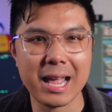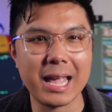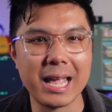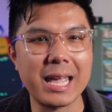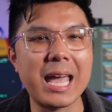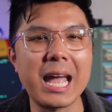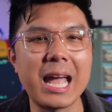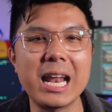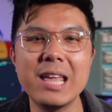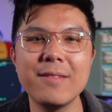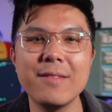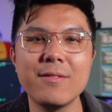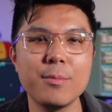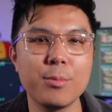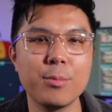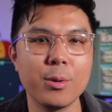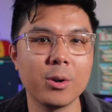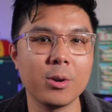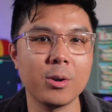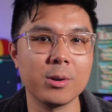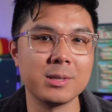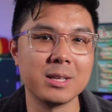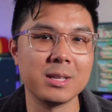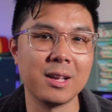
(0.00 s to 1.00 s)
and can't even
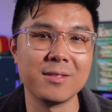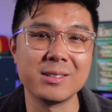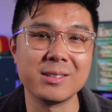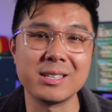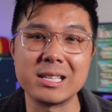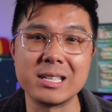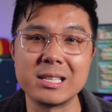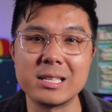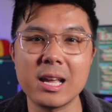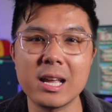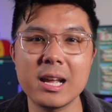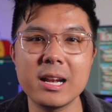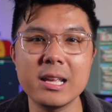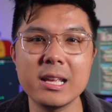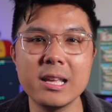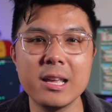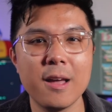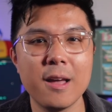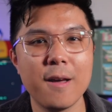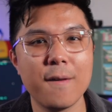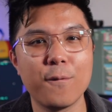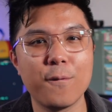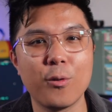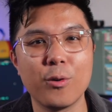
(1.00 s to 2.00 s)
bring ourselves to study
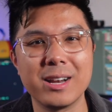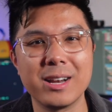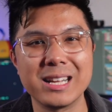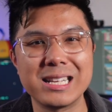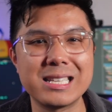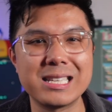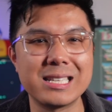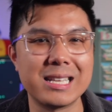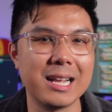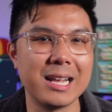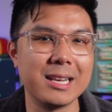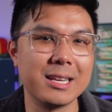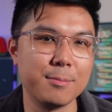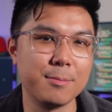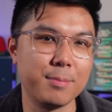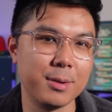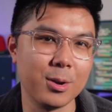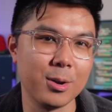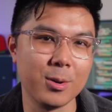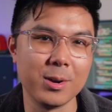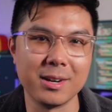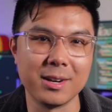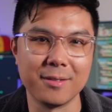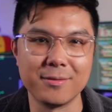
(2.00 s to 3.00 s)
for an extended
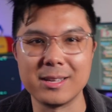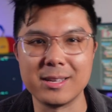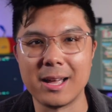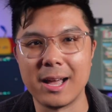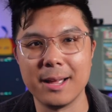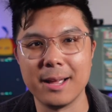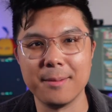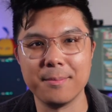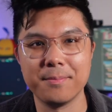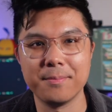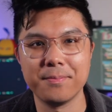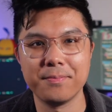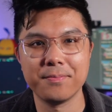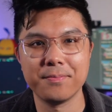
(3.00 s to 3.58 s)
period of time?